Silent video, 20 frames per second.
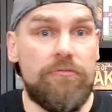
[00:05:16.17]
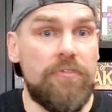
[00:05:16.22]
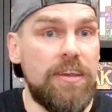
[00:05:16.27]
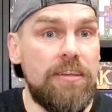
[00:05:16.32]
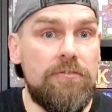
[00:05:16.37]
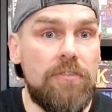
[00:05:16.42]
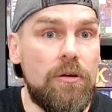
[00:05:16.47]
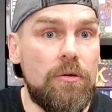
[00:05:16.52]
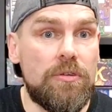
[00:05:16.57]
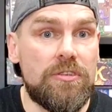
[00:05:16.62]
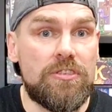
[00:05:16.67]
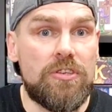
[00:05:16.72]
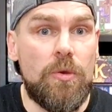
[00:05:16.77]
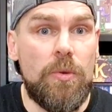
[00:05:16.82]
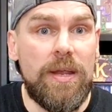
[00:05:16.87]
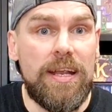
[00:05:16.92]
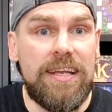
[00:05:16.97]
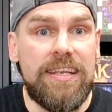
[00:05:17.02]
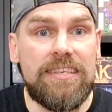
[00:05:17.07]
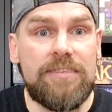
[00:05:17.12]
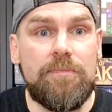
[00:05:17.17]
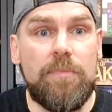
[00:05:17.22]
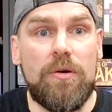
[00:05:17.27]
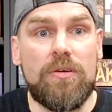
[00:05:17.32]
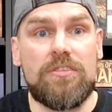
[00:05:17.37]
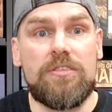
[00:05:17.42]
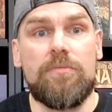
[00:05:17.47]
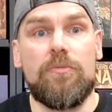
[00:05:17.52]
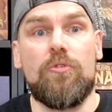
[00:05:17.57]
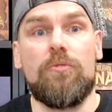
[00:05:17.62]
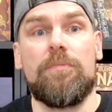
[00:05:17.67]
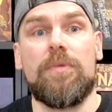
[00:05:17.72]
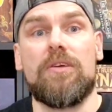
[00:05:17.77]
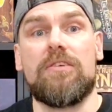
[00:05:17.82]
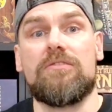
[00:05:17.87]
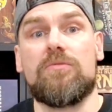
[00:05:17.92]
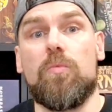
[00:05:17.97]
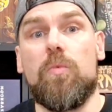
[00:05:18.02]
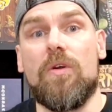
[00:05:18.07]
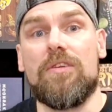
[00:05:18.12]
re-roll as quickly as possible
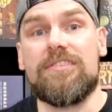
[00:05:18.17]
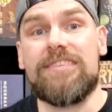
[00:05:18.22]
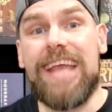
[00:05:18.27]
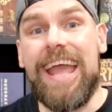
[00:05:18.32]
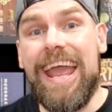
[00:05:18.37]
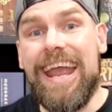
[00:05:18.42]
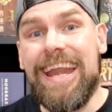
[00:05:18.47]
because once